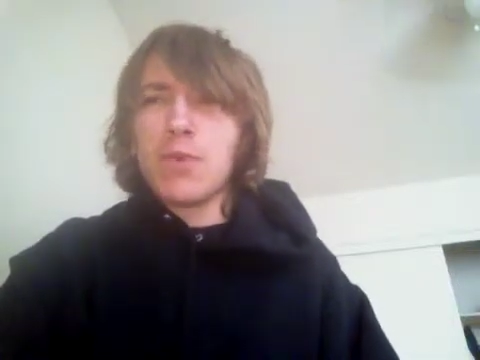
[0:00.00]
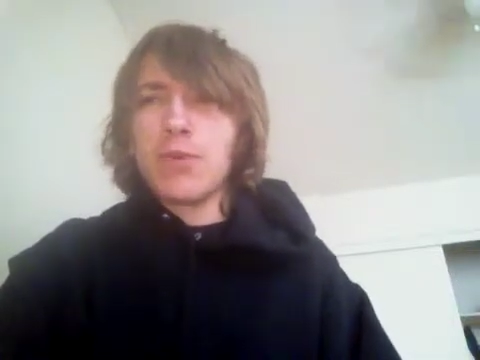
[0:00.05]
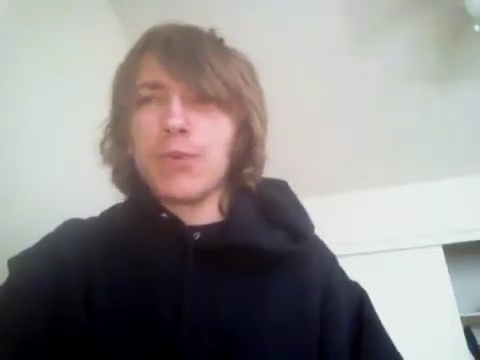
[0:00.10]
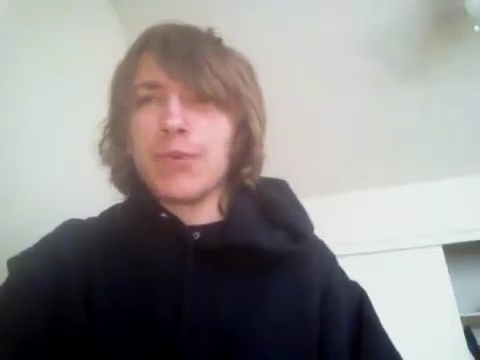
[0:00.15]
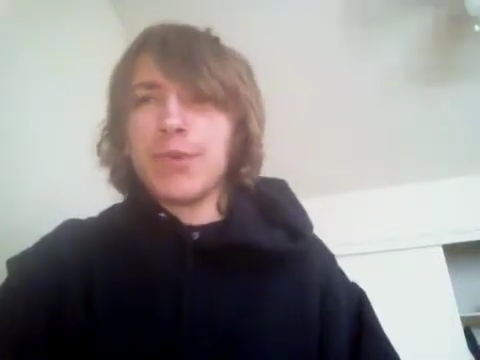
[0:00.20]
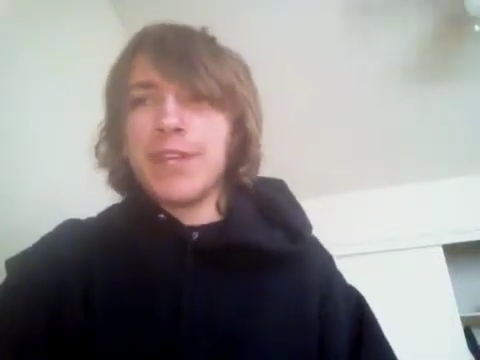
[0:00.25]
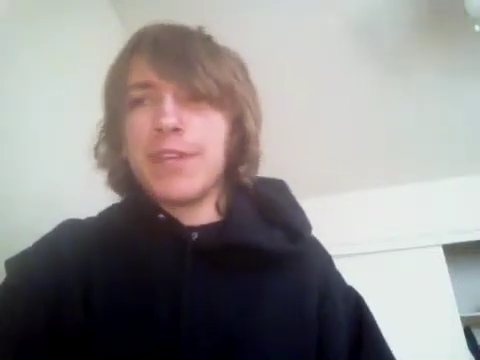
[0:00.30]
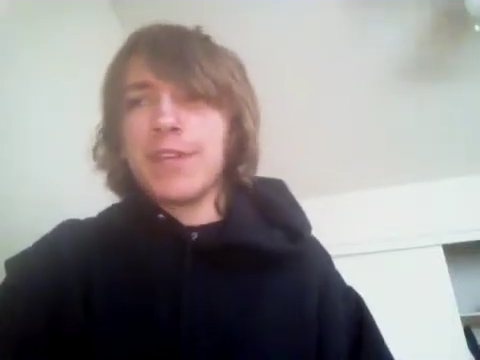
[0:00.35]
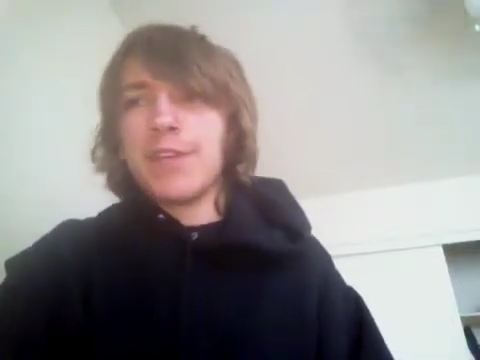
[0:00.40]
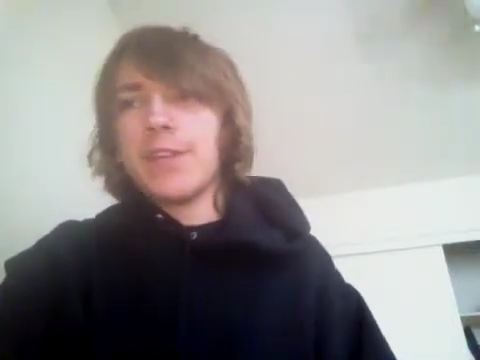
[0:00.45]

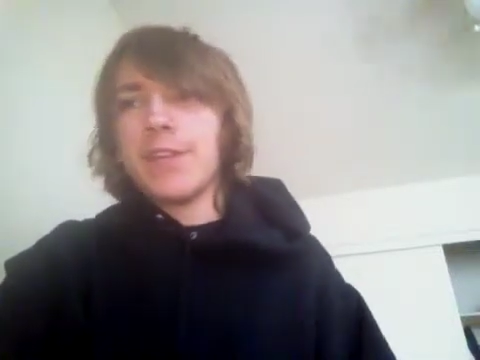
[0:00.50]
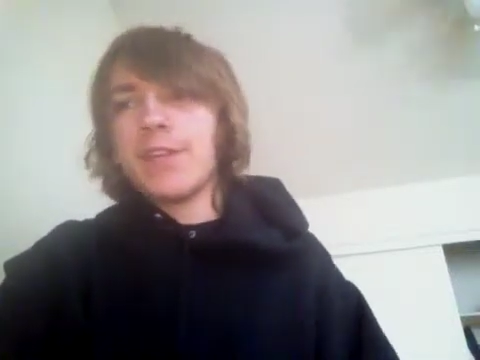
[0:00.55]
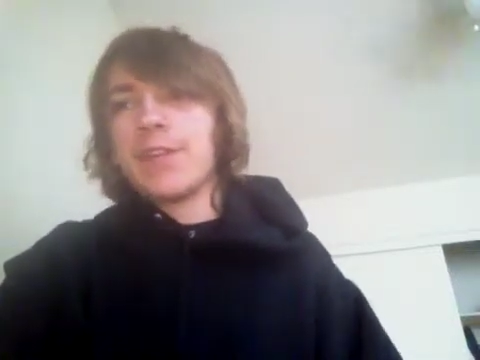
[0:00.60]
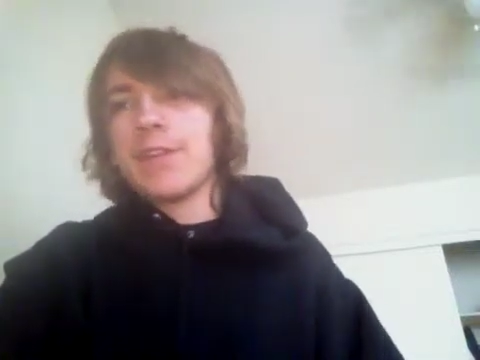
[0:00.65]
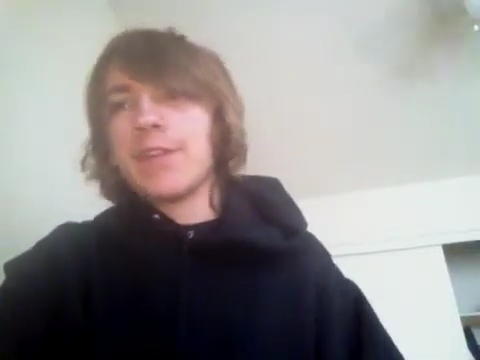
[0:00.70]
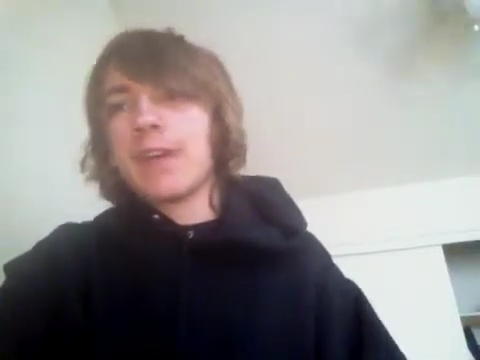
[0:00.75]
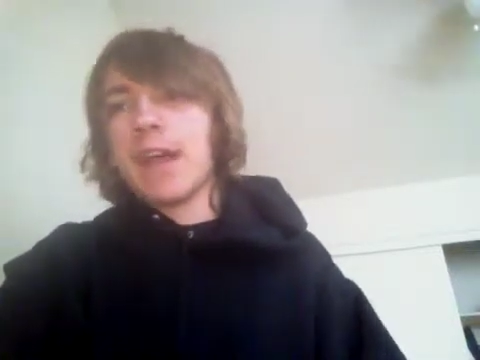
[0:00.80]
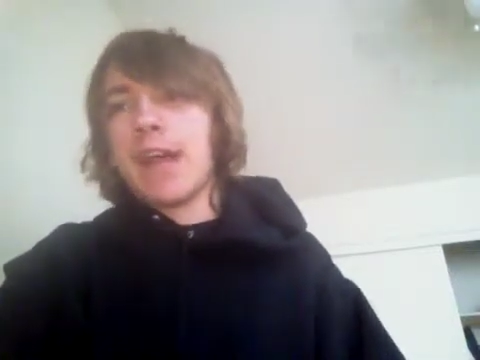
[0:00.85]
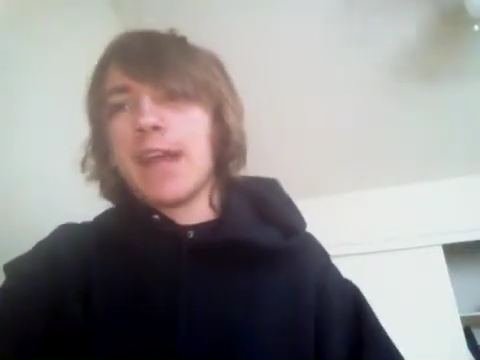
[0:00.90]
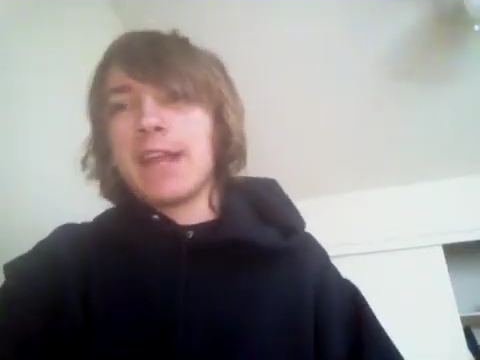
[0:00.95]
real,
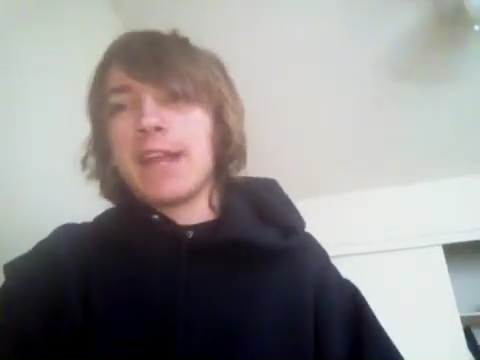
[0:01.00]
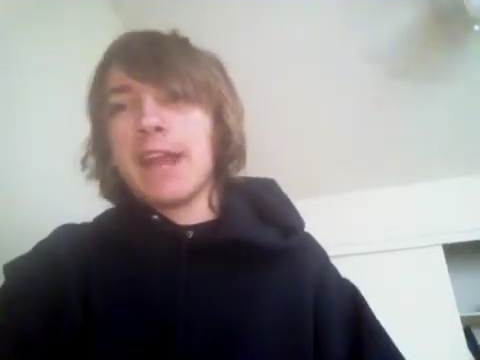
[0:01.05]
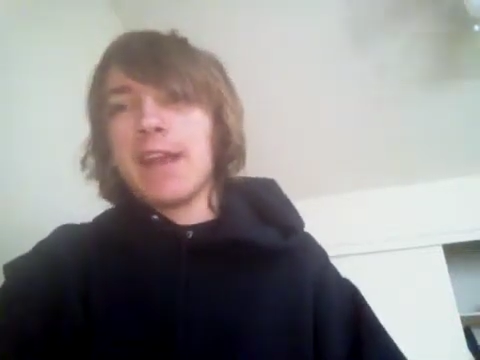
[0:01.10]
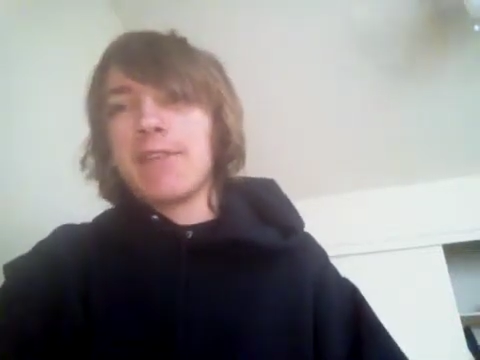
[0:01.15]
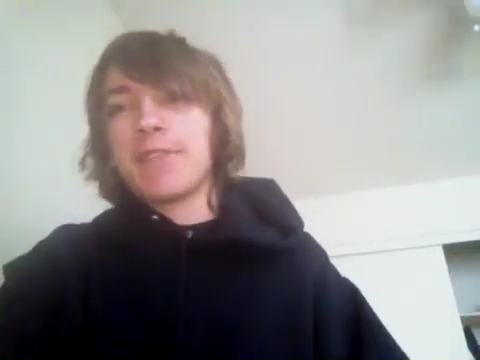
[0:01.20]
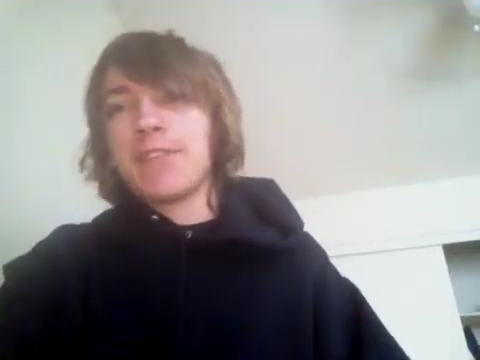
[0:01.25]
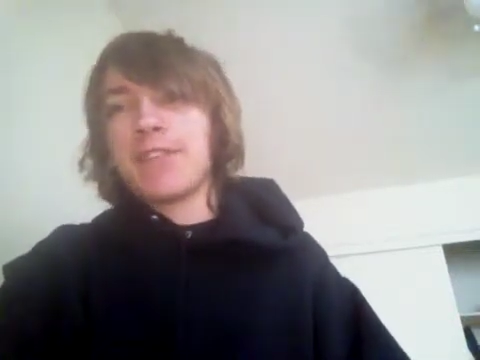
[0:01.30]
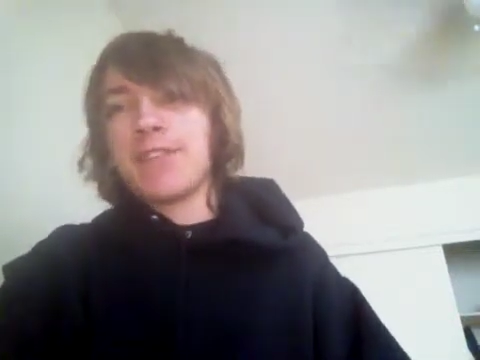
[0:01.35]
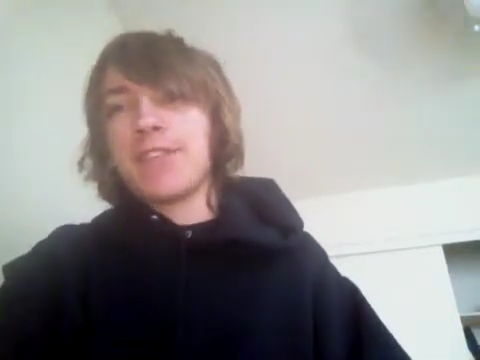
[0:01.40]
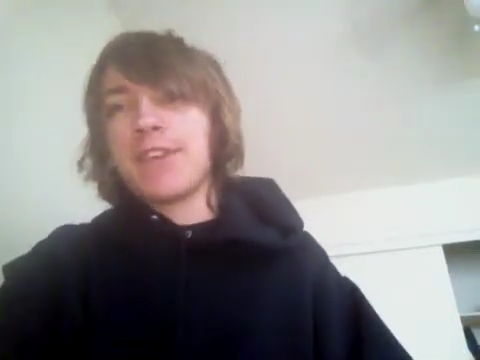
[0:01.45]
I'd
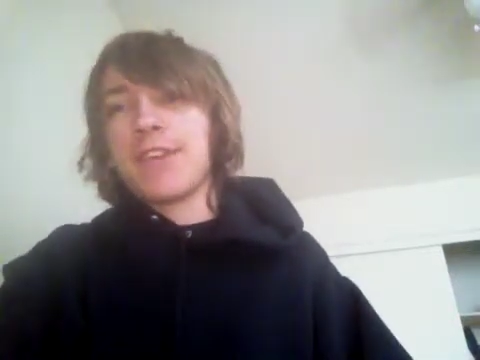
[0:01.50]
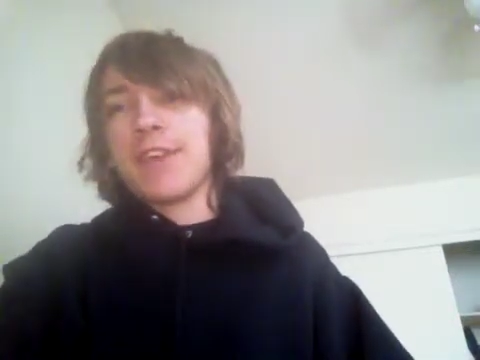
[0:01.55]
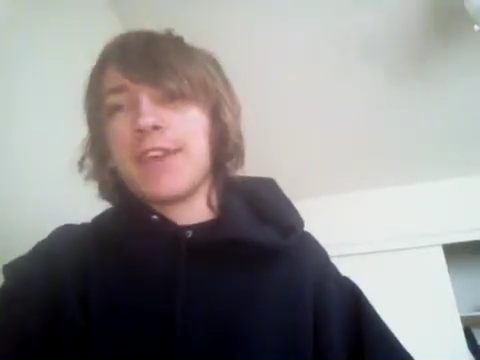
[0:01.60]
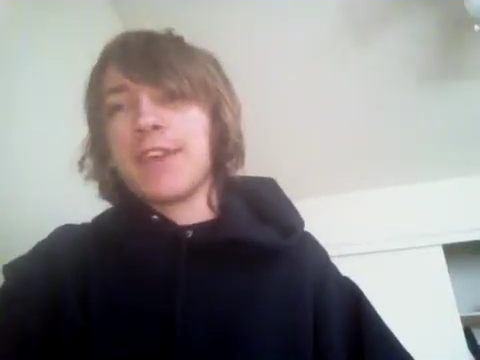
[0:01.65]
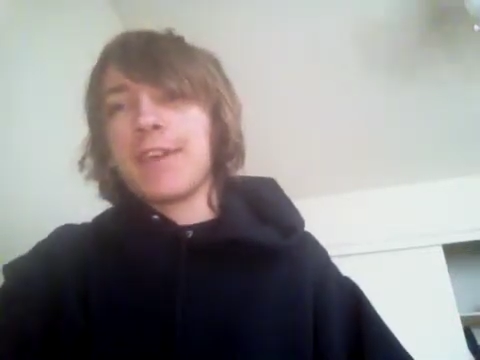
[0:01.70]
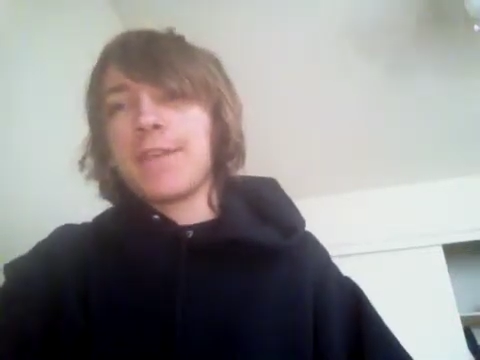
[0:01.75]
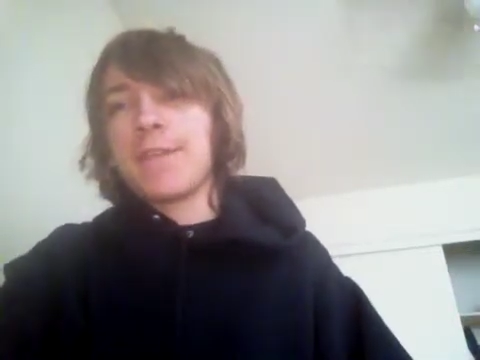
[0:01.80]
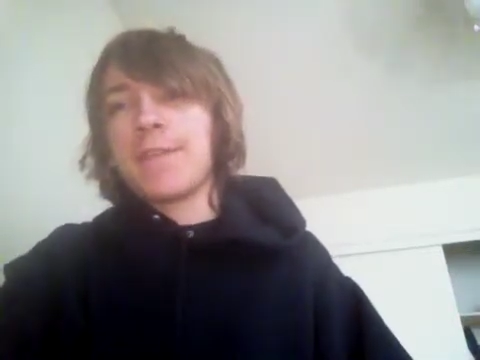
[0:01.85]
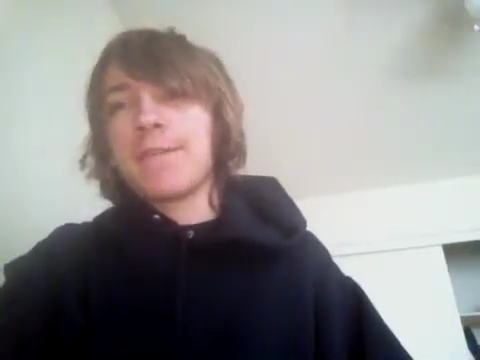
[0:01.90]
have to say.